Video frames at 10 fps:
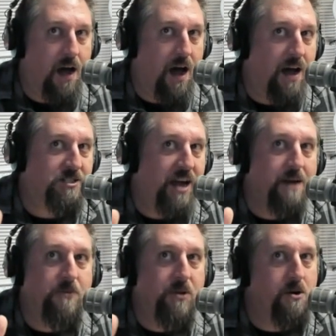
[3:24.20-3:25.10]

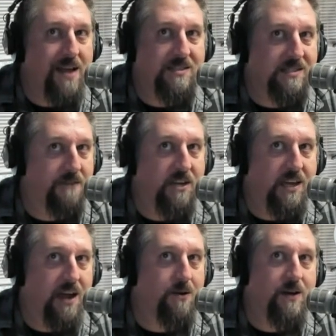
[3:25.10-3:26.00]
Jaden Blue had 7
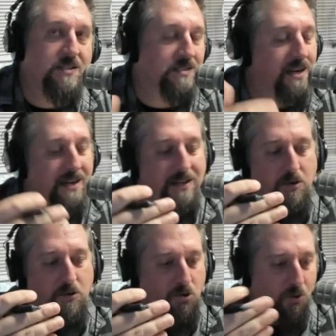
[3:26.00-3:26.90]
carries, didn't
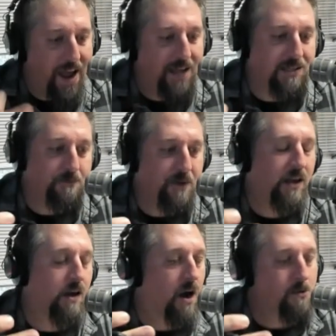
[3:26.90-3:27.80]
do great,
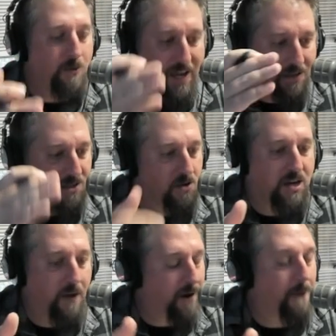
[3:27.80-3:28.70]
but, he's still
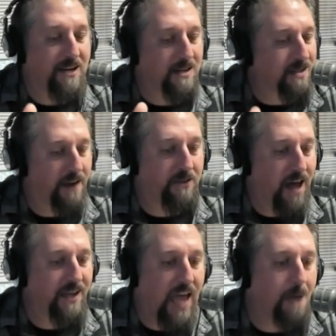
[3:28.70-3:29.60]
coming up, does not have a
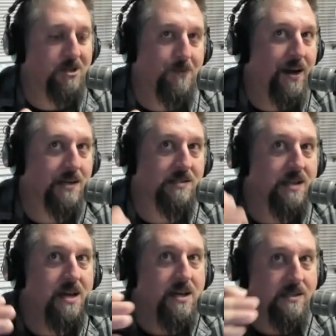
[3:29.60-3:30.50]
lot of game experience.
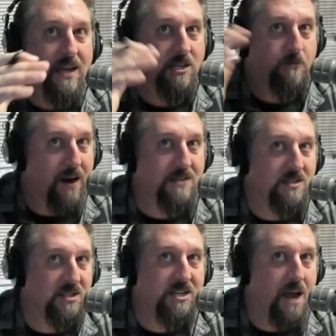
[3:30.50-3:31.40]
The experience
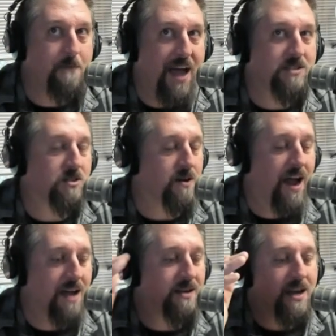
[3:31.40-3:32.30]
that C.J. Baxter
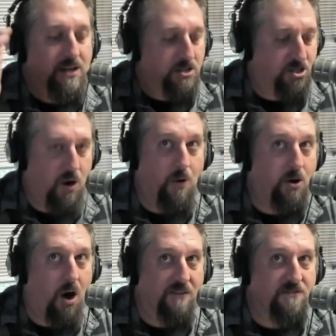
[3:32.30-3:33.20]
had showed
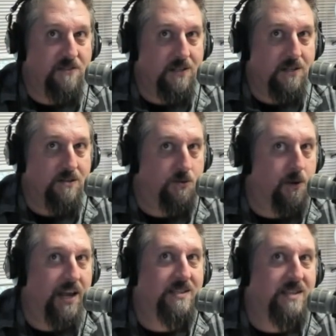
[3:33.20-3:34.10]
off.
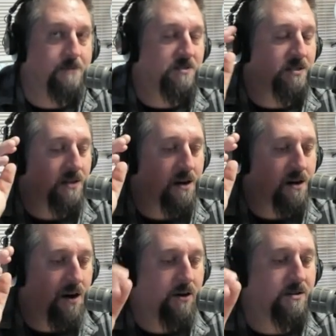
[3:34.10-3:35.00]
20 attempts,
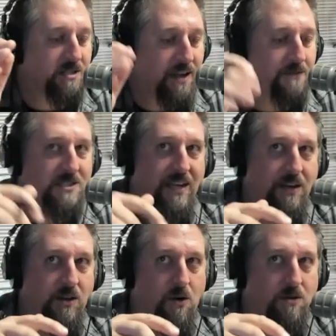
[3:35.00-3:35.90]

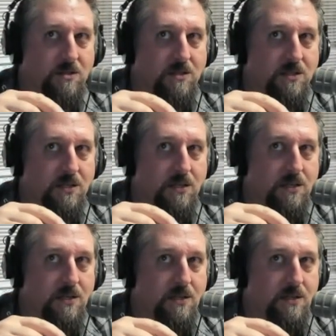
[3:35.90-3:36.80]
117 yards.
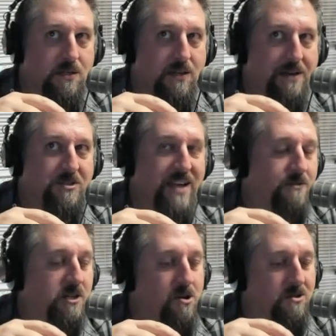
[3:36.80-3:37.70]
He was
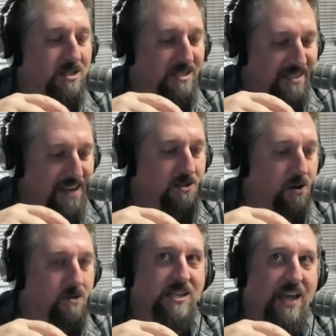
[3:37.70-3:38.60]
averaging close to 6
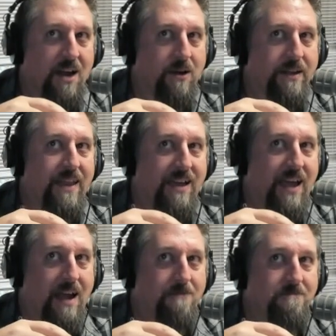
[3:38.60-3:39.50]
yards a carry in that
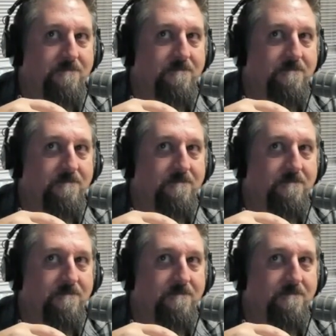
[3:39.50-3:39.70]
game.